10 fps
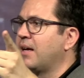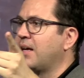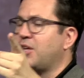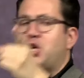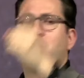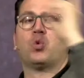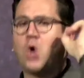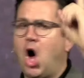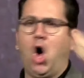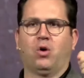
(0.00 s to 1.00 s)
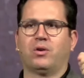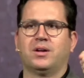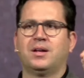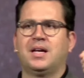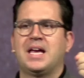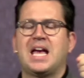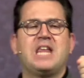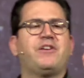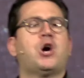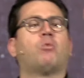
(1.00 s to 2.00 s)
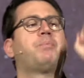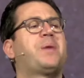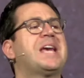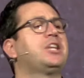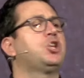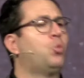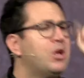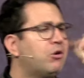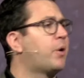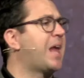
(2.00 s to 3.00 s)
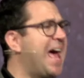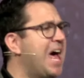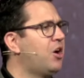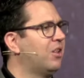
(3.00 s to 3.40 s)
You're wrong. And if you don't repent, you will go to hell.